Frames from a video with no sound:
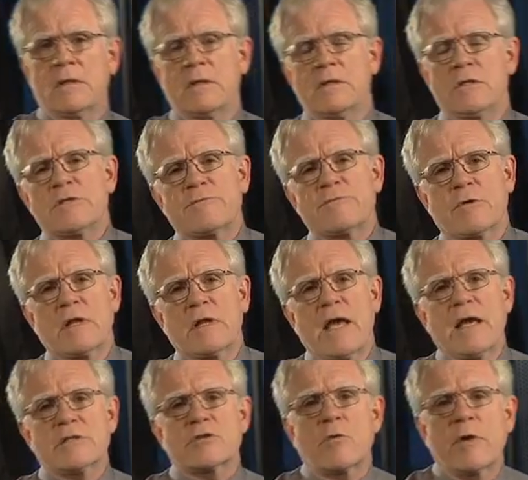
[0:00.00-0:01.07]
Just for a
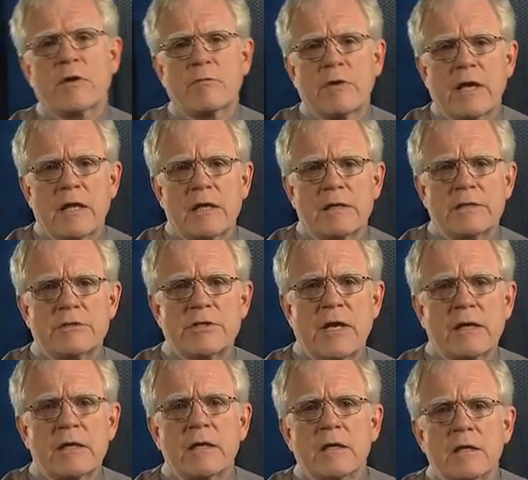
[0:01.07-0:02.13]
last quick reality
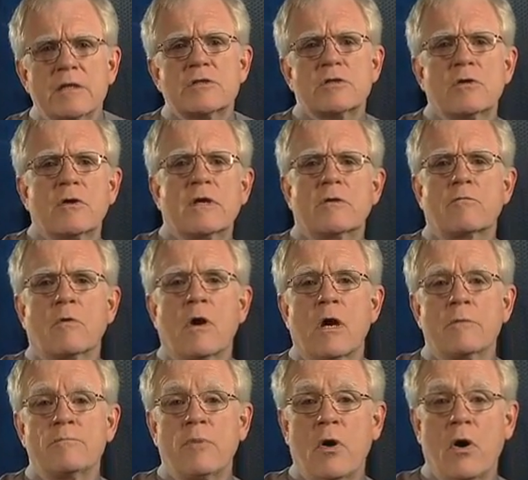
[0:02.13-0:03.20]
check, let's look at Ron
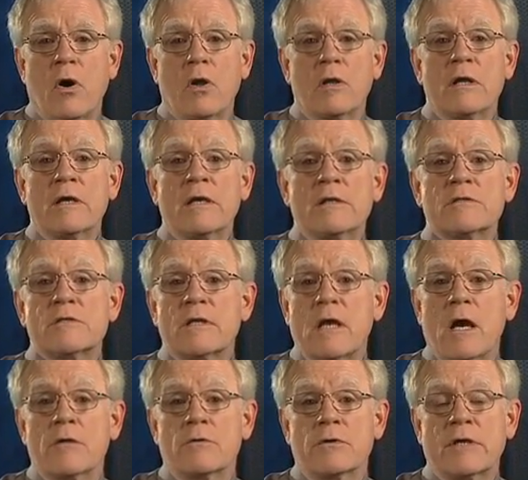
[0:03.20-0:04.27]
Paul against the
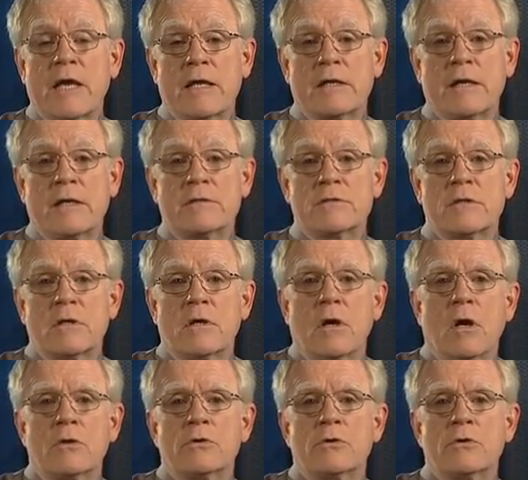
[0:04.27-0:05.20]
other candidates on